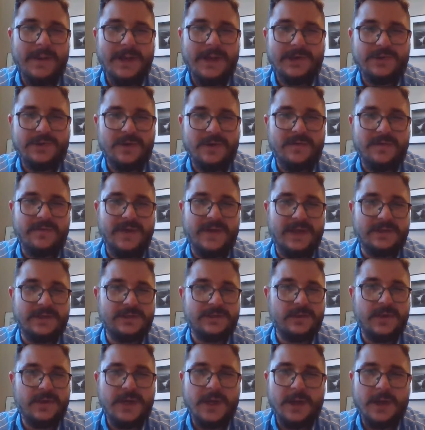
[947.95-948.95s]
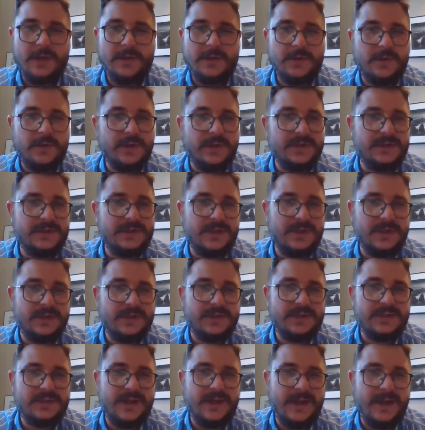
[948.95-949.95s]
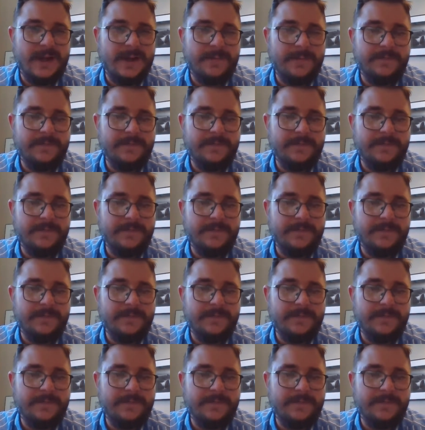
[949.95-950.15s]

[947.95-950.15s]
major events or characteristics,